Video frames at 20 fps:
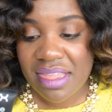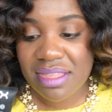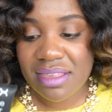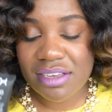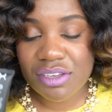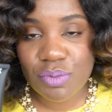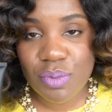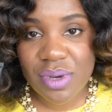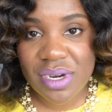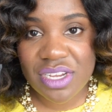
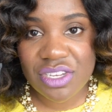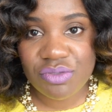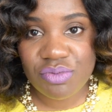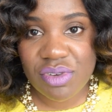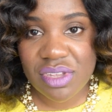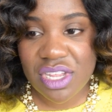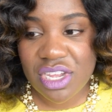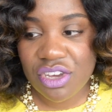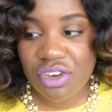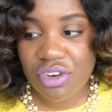This one is
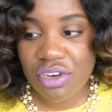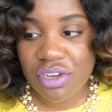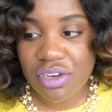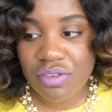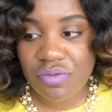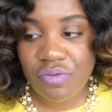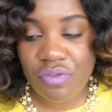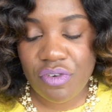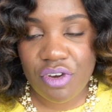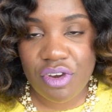really
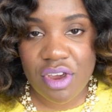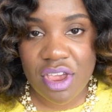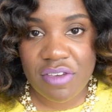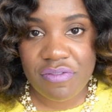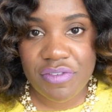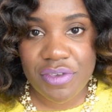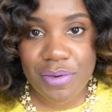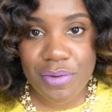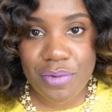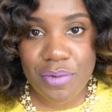good for
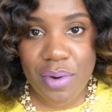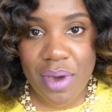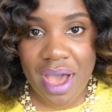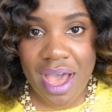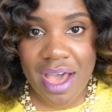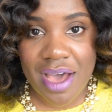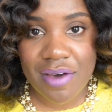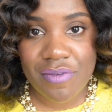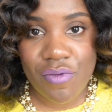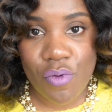if you
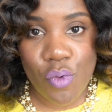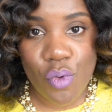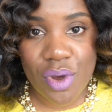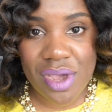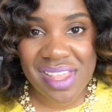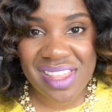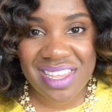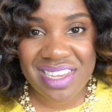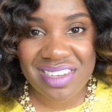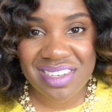have
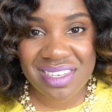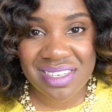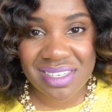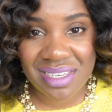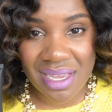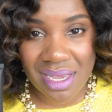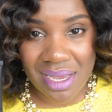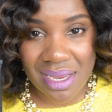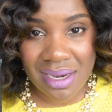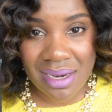oily
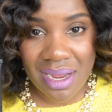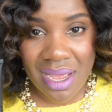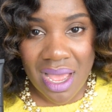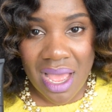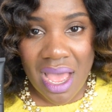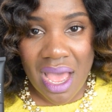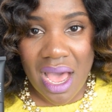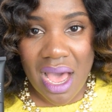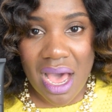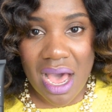skin,
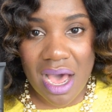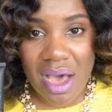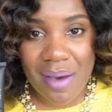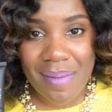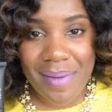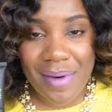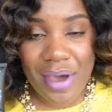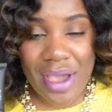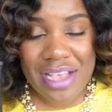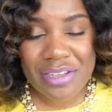
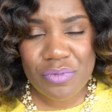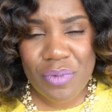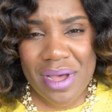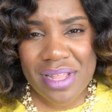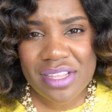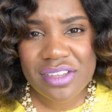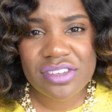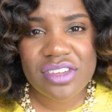as well